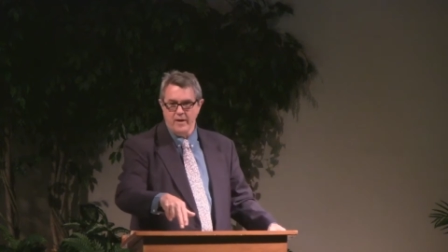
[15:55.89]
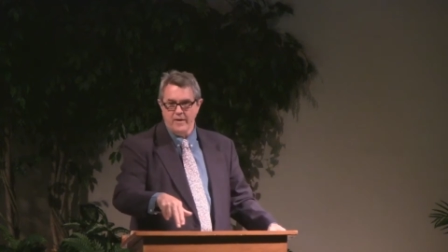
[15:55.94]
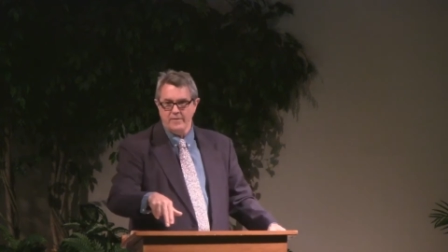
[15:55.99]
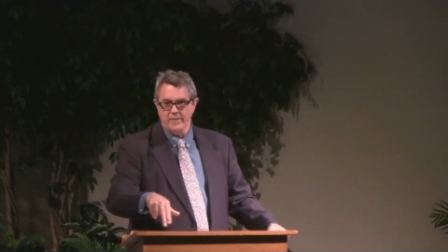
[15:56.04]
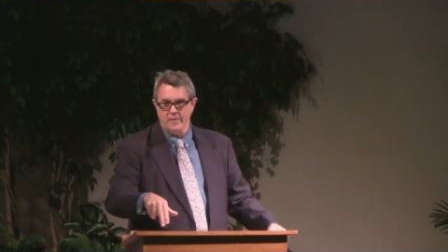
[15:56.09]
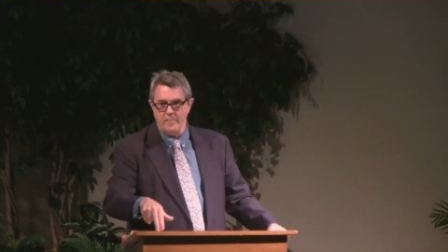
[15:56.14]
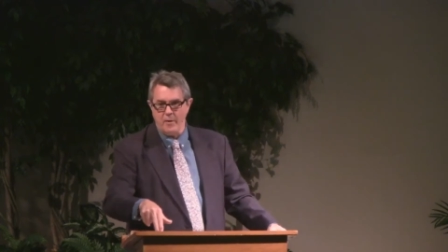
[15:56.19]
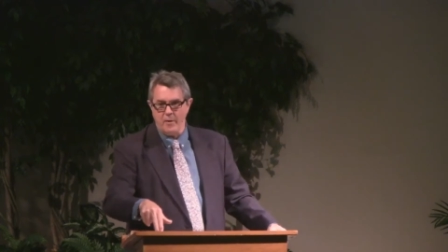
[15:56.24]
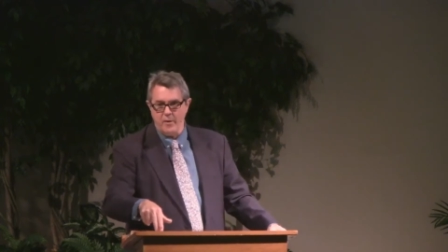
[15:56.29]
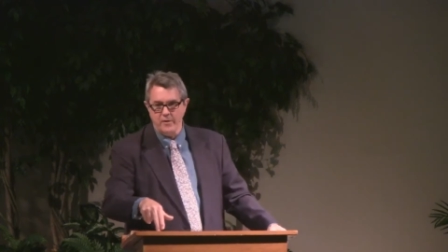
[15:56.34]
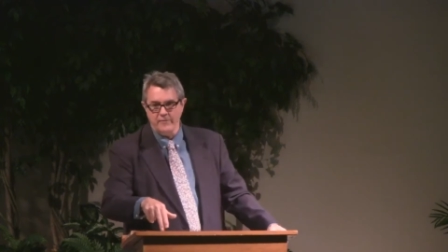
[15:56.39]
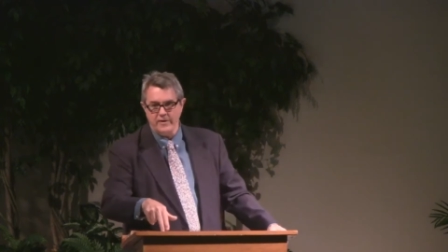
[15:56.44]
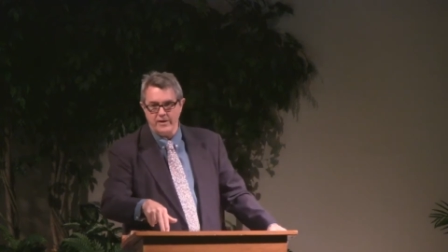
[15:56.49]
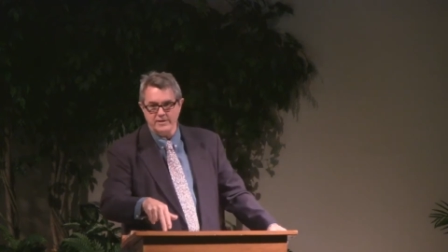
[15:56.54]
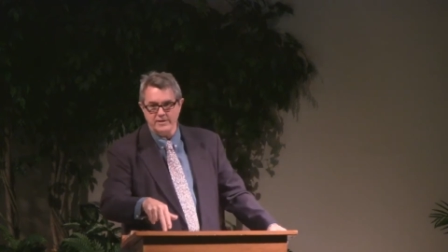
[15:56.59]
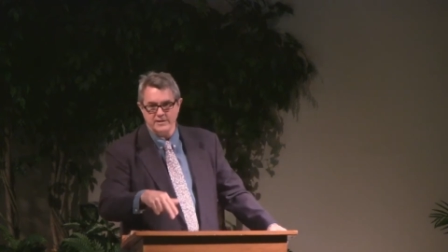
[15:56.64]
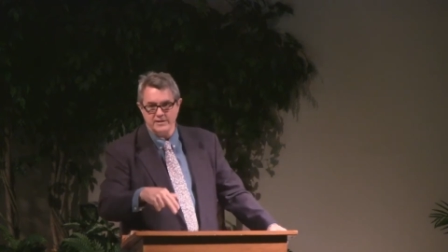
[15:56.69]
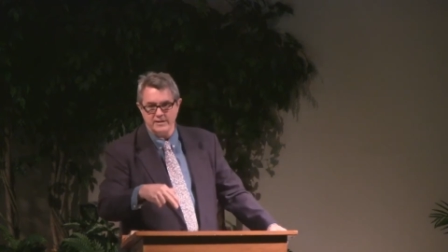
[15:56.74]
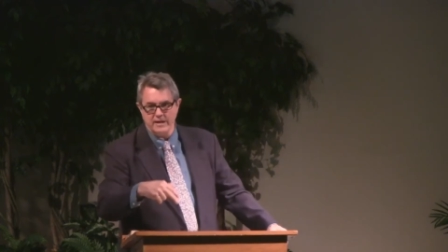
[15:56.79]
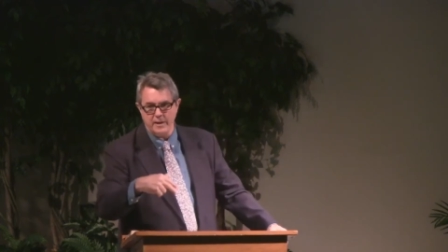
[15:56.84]
the
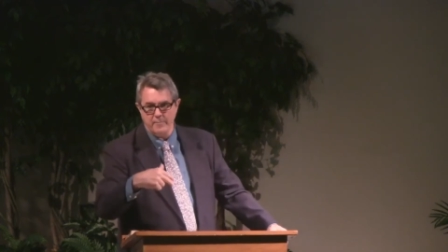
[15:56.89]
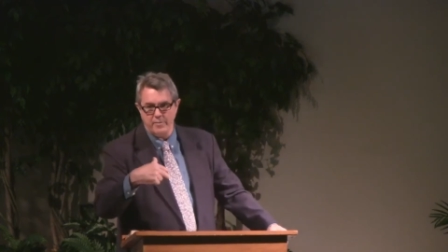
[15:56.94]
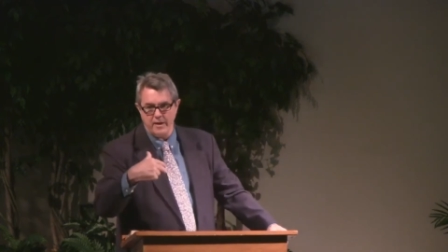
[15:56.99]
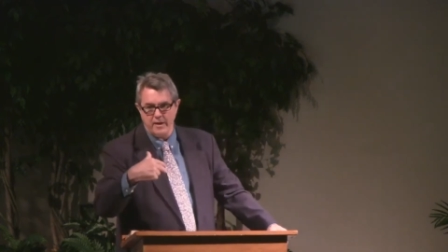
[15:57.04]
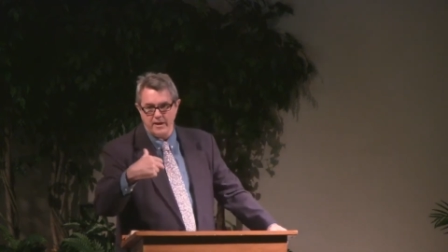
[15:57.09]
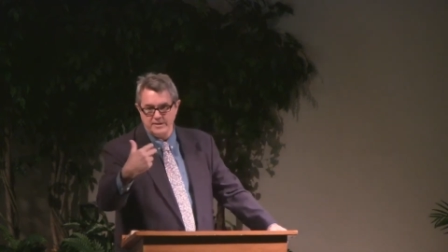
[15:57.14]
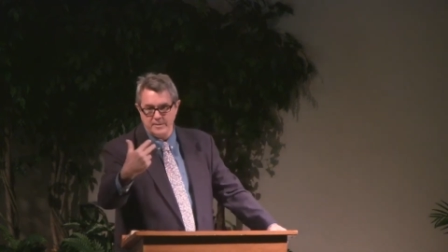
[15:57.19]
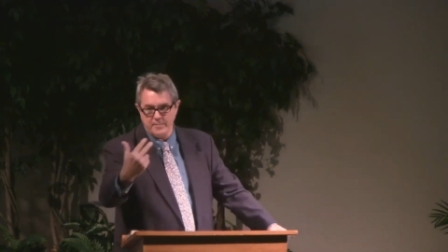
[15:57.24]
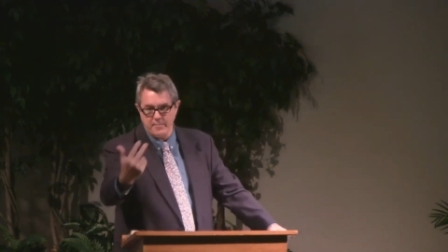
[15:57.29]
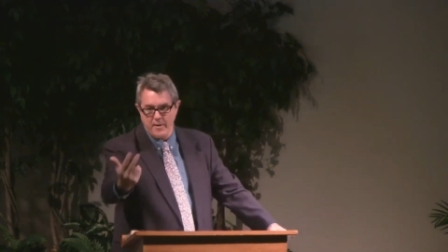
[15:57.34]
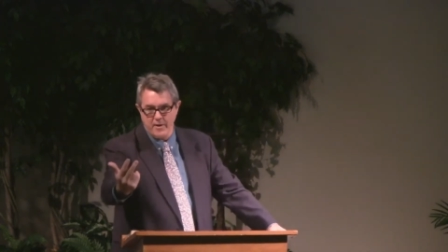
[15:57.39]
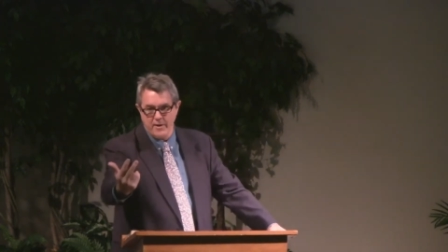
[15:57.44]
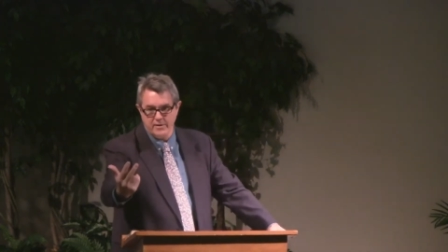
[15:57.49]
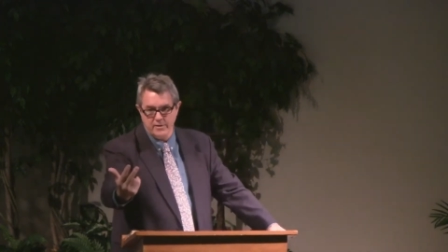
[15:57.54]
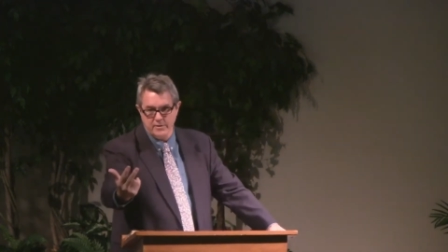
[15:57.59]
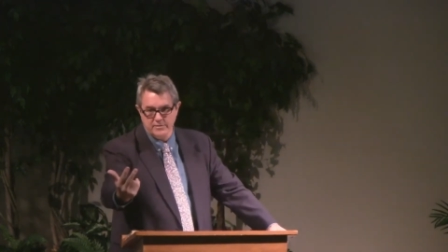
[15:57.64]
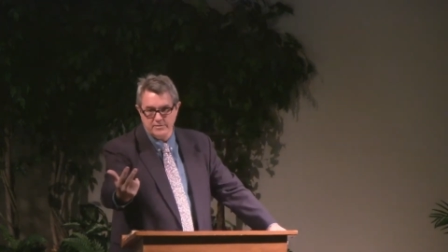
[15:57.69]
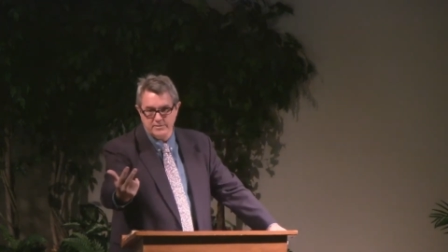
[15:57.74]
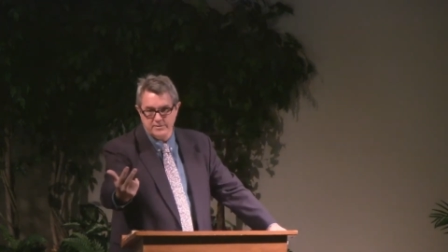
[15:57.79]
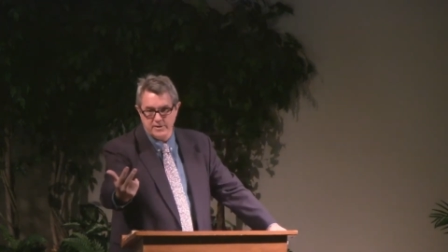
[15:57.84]
motivation they place upon
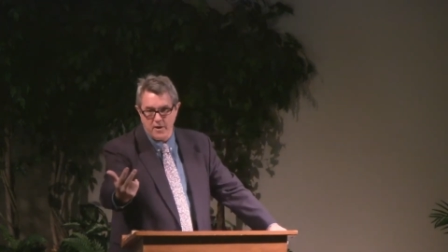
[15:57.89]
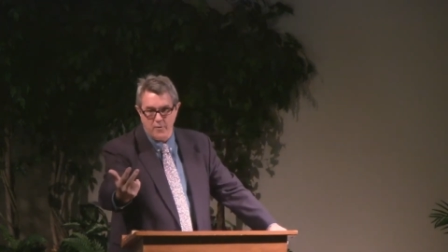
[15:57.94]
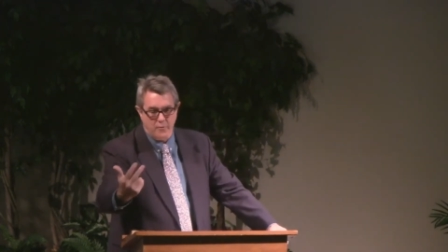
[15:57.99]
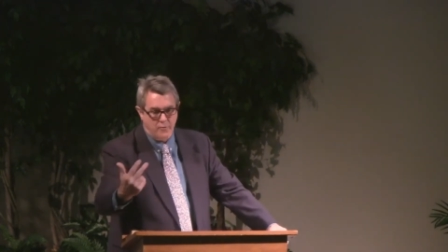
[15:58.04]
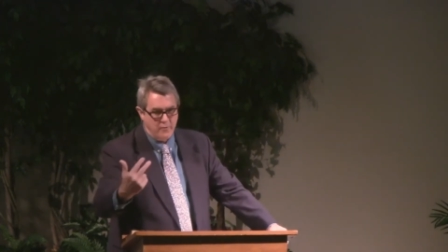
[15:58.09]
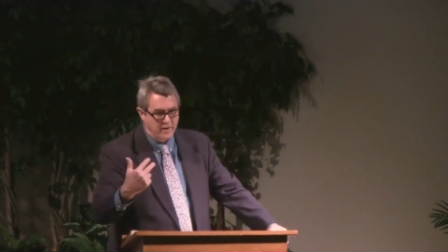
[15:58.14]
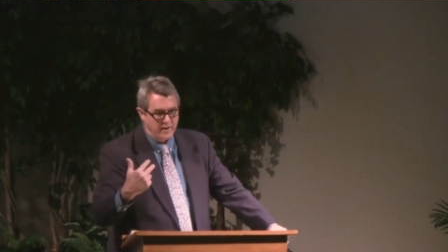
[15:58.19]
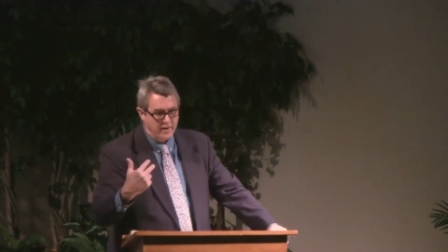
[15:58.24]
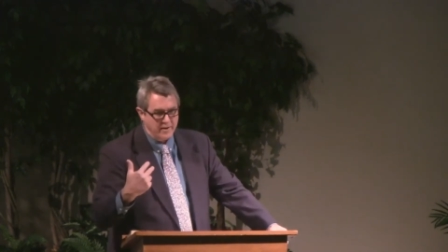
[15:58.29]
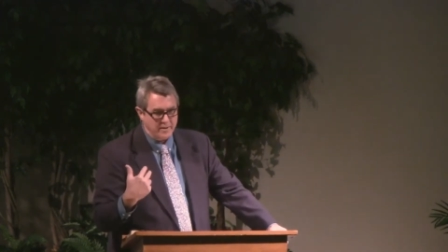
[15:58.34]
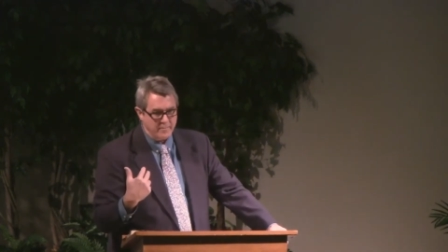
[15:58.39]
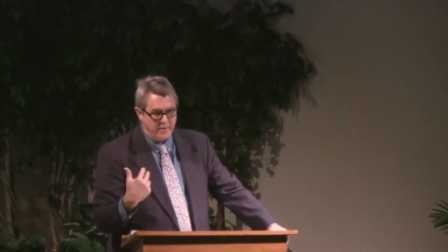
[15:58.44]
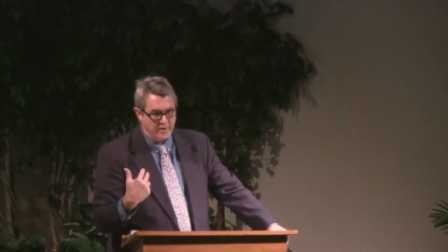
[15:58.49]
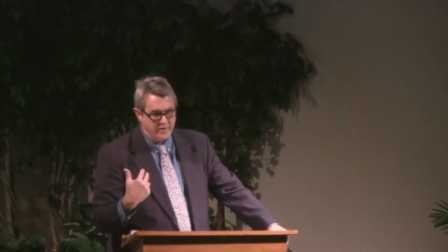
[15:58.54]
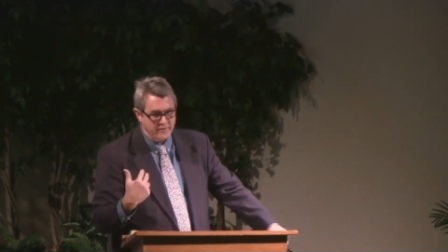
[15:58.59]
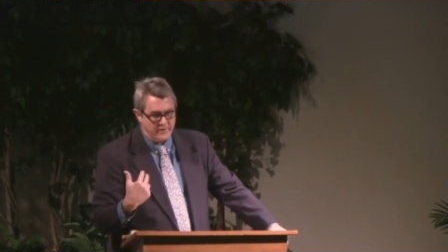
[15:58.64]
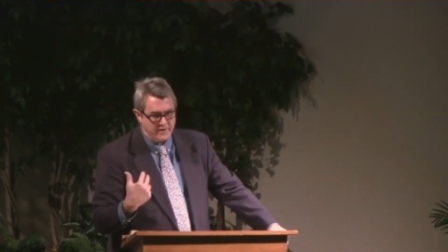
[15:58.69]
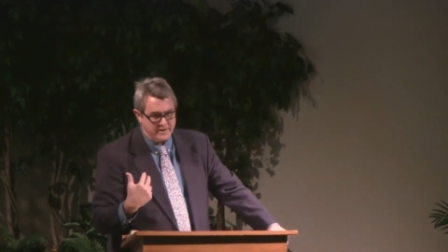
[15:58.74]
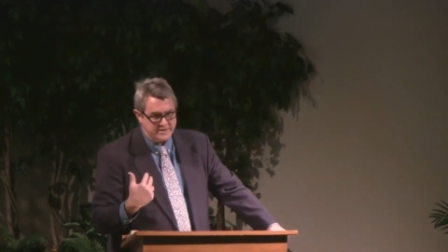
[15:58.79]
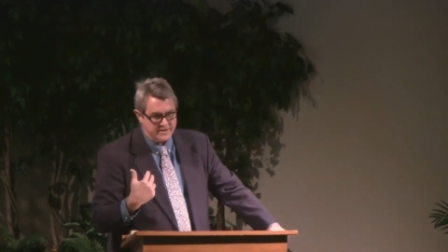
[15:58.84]
your soul, the
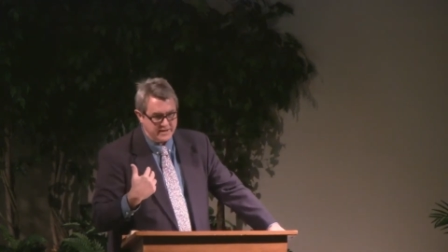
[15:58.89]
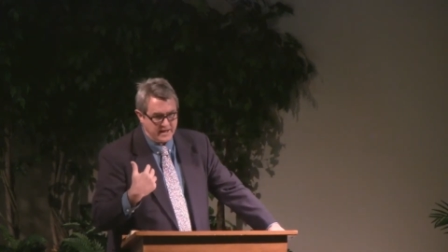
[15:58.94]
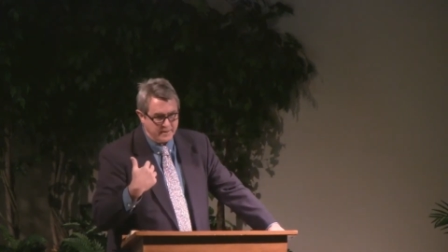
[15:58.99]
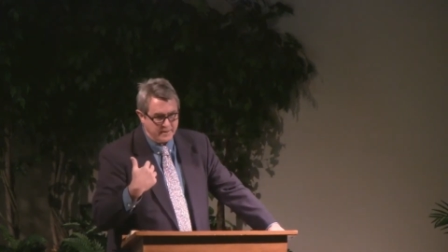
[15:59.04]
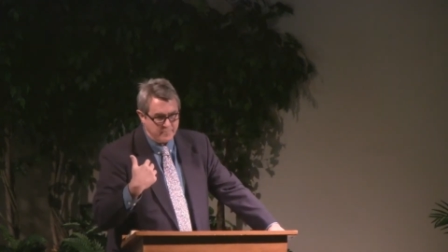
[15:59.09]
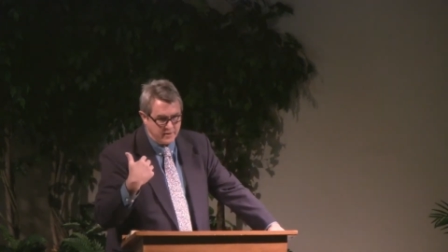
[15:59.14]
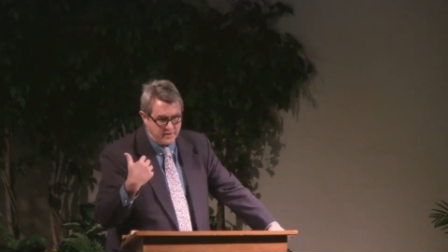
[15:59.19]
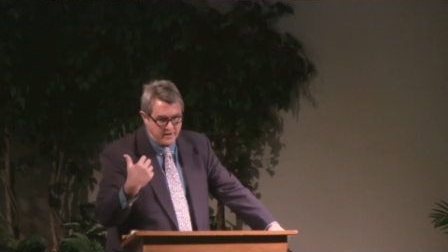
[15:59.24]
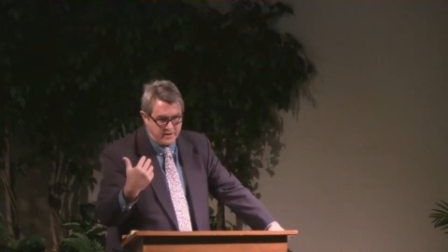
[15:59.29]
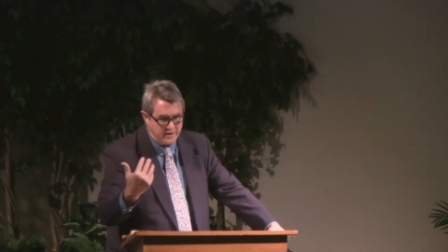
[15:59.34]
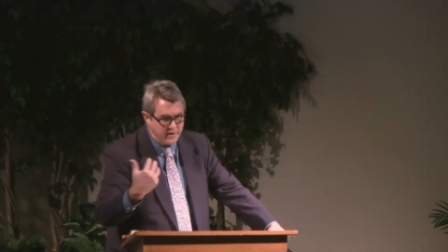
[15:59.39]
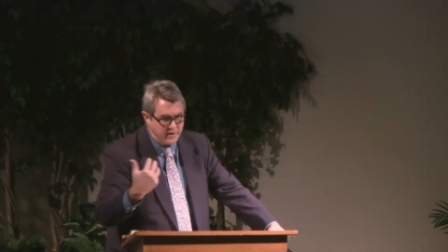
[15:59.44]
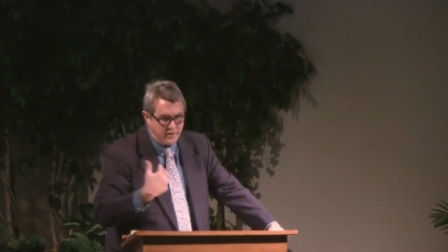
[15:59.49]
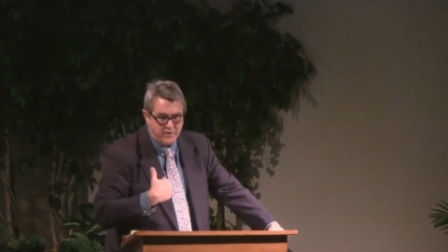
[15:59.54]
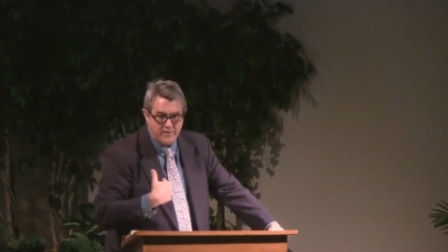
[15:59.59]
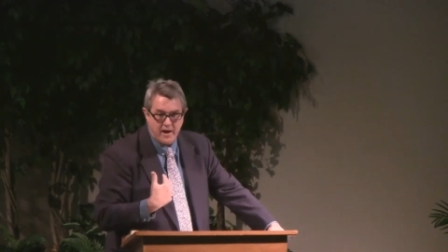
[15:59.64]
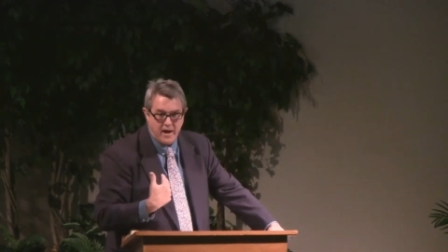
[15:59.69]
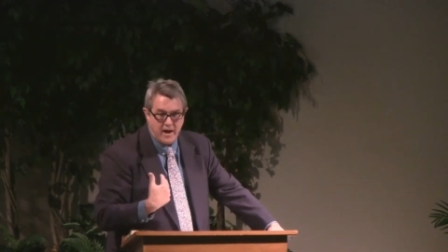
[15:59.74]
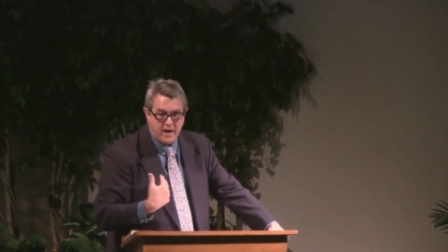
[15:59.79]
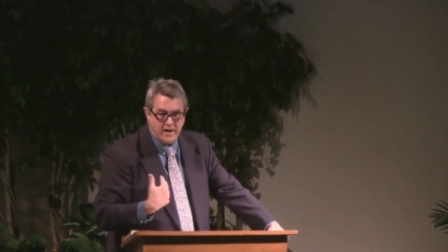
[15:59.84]
motivation they put into your
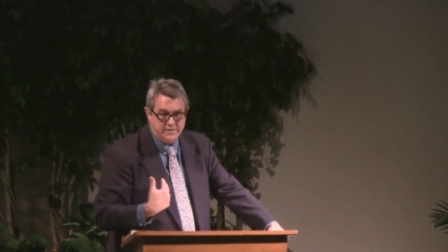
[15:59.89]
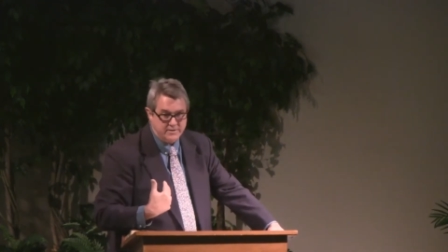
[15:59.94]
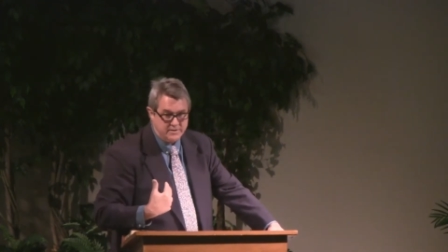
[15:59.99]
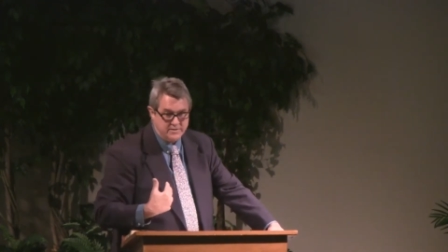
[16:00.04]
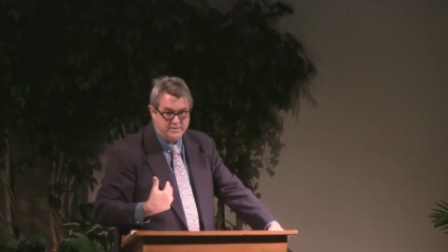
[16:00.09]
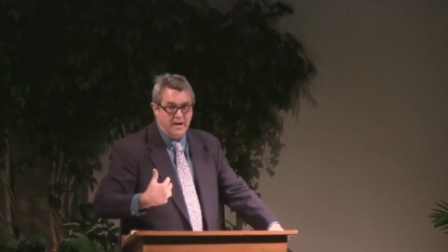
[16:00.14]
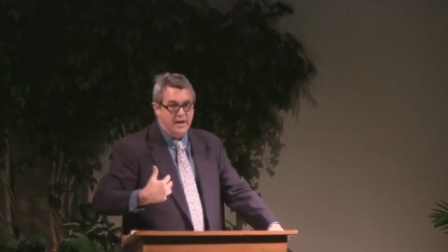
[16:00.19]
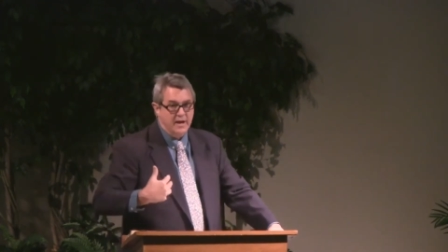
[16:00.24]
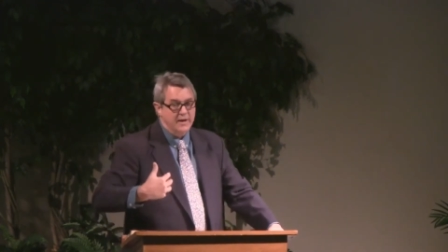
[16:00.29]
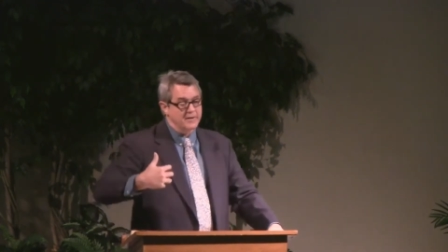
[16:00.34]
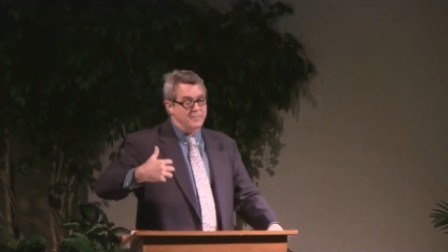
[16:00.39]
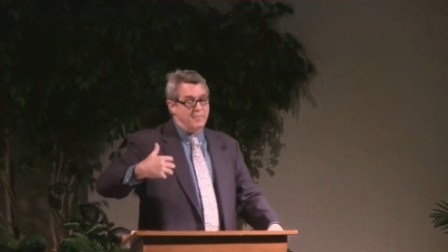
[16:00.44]
conscience, the